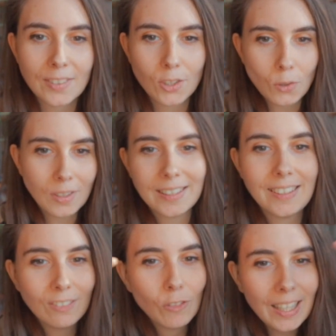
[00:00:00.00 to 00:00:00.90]
to
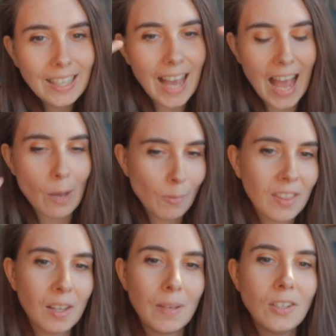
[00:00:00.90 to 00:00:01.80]
really hammer
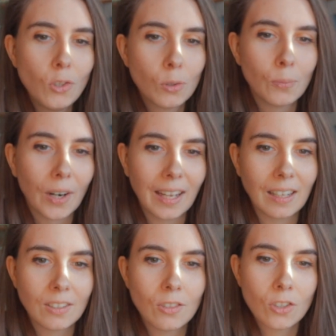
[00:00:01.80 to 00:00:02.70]
them in your
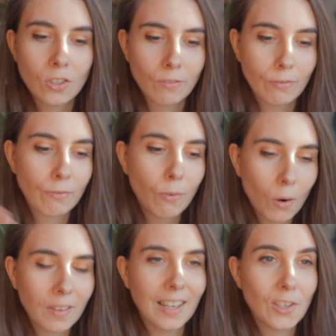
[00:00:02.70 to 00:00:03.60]
brain
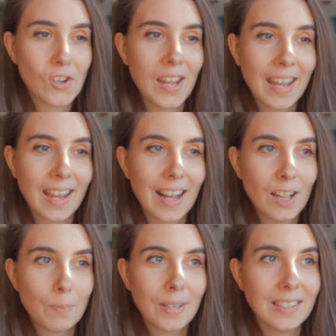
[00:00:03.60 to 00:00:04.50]
for that
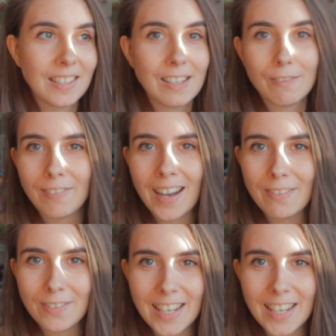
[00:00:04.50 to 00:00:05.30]
JLPT 5